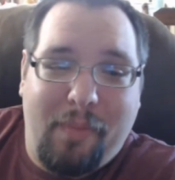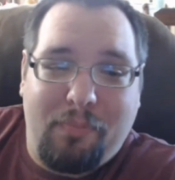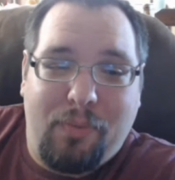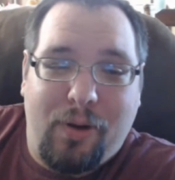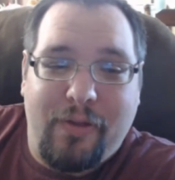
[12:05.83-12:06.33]
one, my
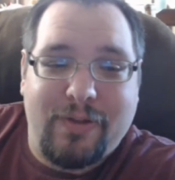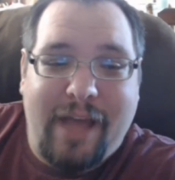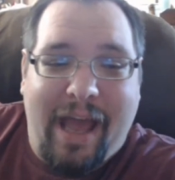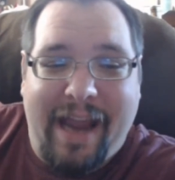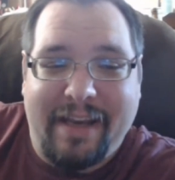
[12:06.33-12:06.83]
brothers
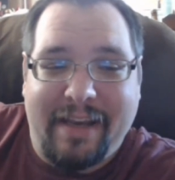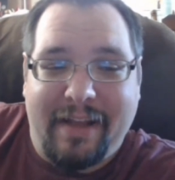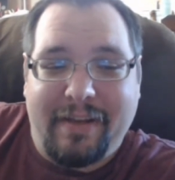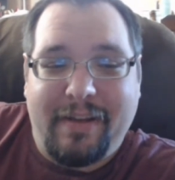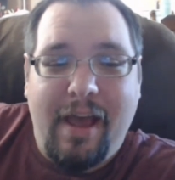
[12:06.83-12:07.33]
hated
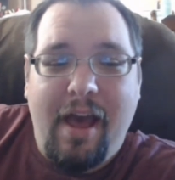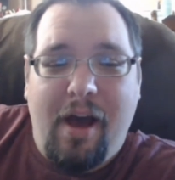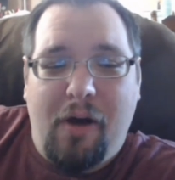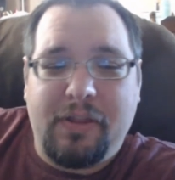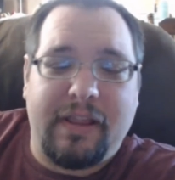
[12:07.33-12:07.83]
it.
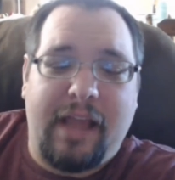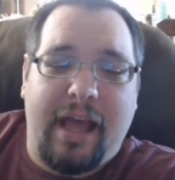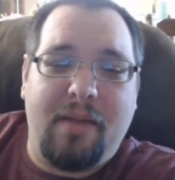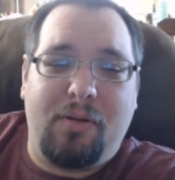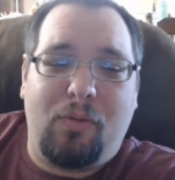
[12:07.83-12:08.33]
Only thing they
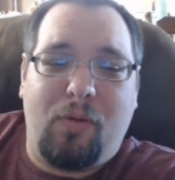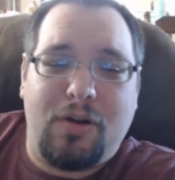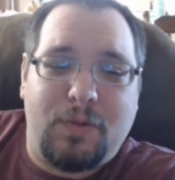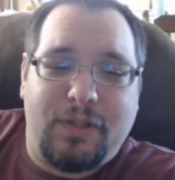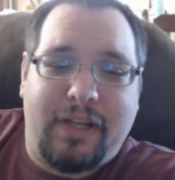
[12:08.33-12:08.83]
hated
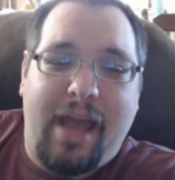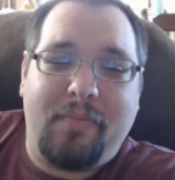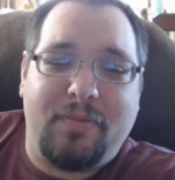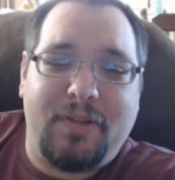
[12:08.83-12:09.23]
worse was a game